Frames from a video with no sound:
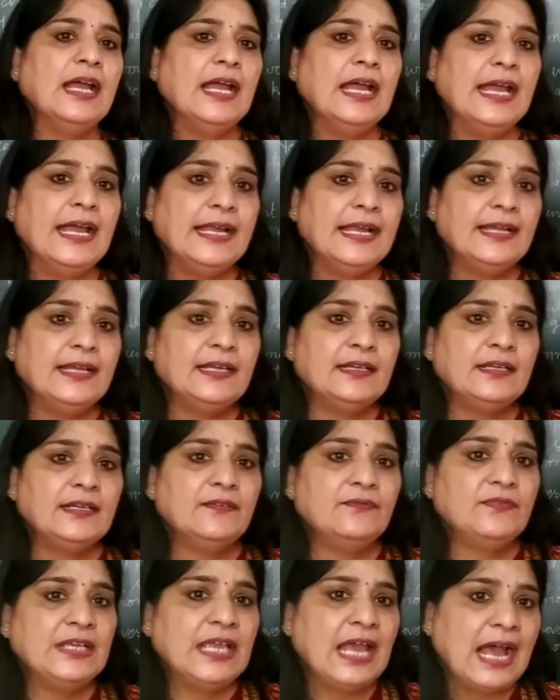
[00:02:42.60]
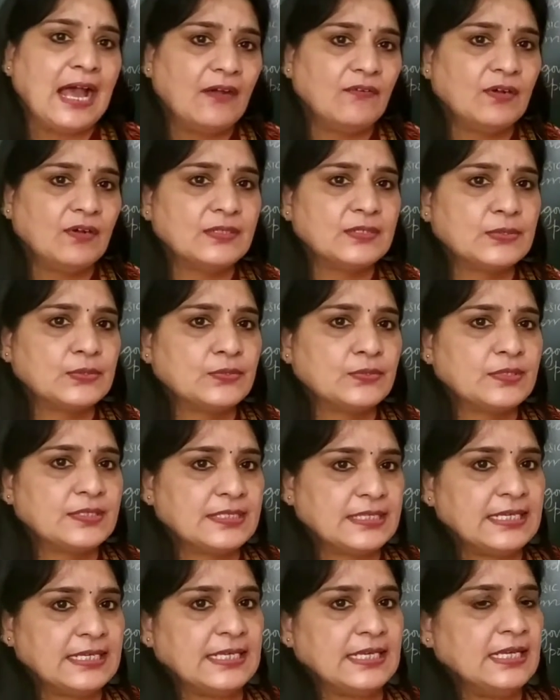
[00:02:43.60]
And we have also
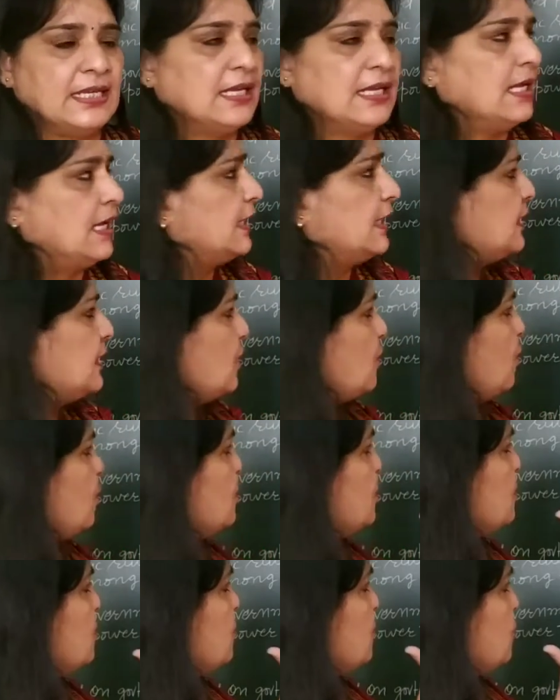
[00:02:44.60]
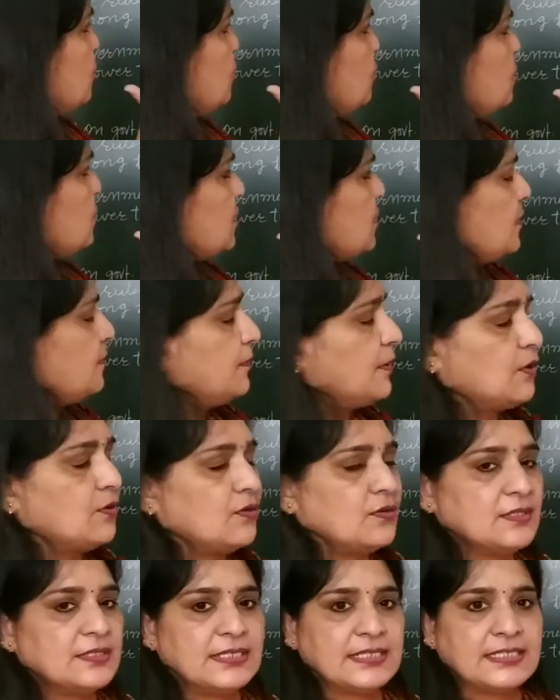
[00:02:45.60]
seen the Constitution,
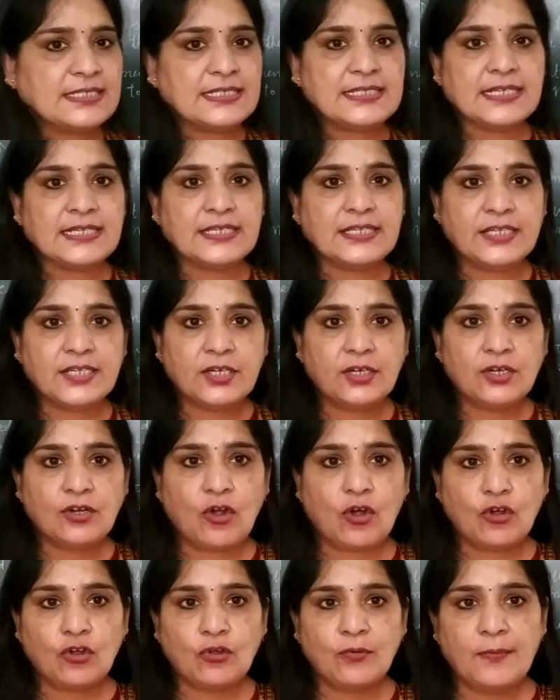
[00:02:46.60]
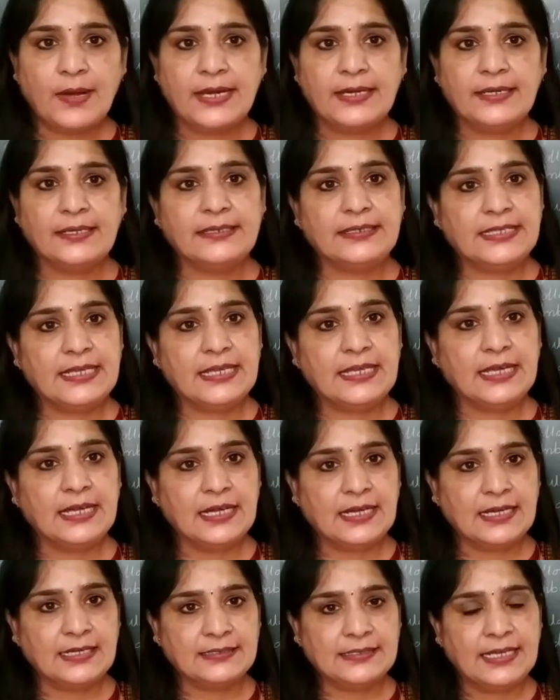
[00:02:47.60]
because this is a written document,
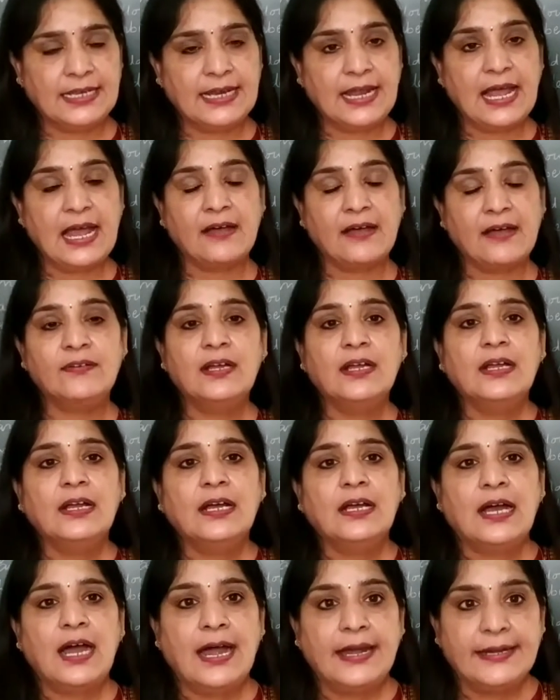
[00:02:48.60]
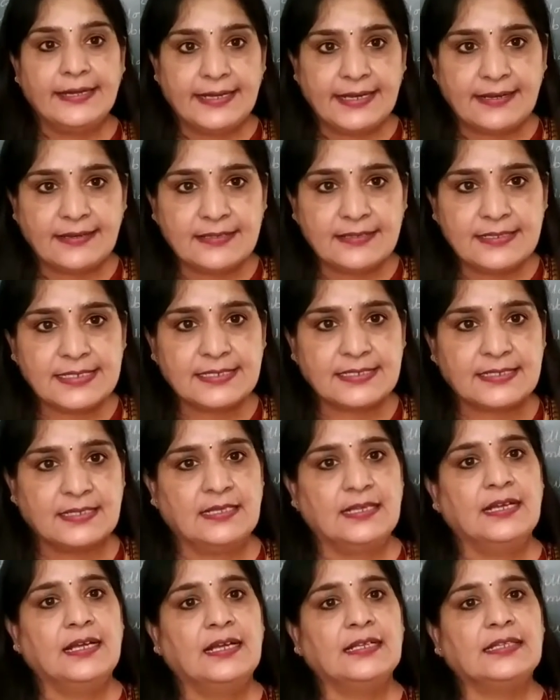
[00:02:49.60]
there have articles,
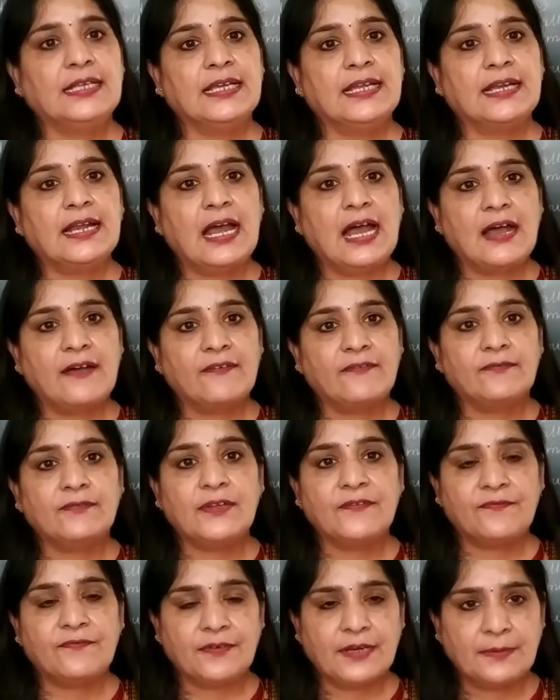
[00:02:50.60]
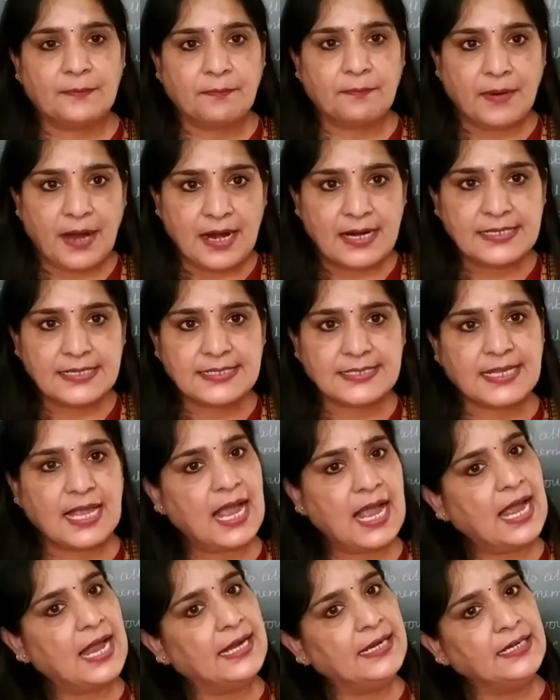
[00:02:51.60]
there have different parts
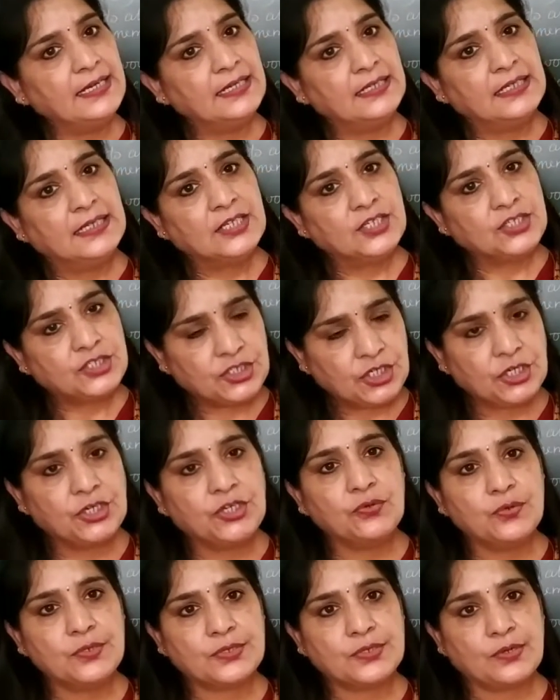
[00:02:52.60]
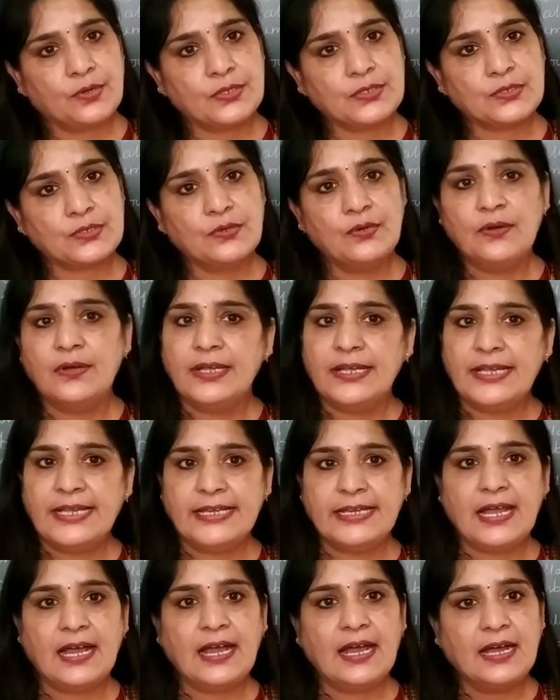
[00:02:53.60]
and schedules also.
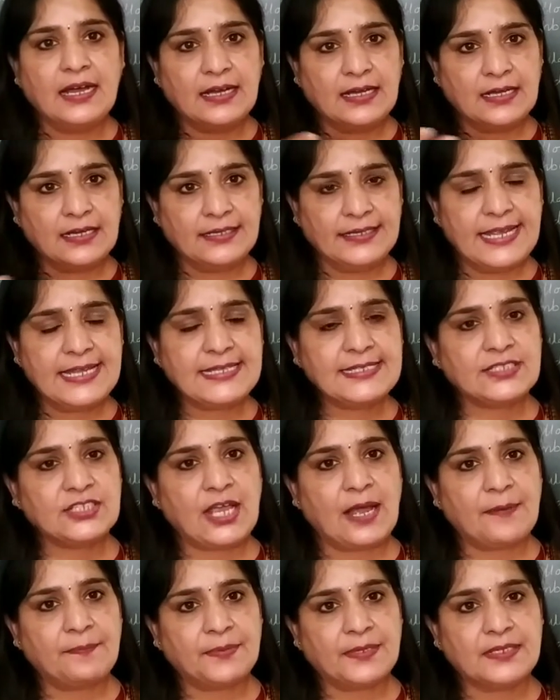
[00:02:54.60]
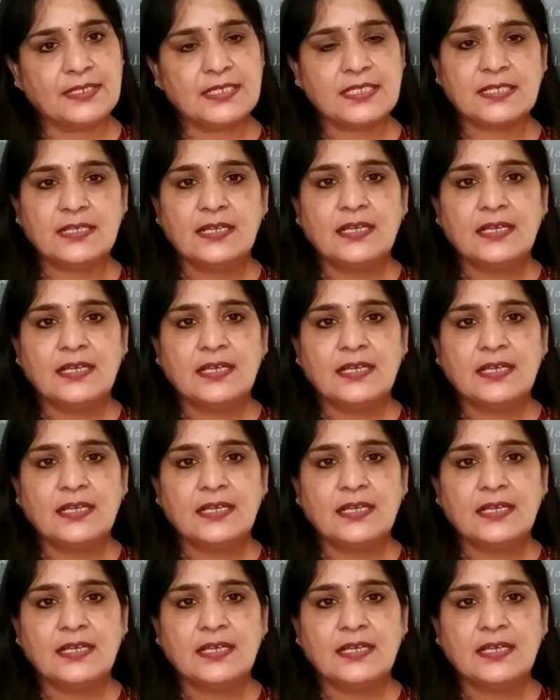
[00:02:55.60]
In next chapters,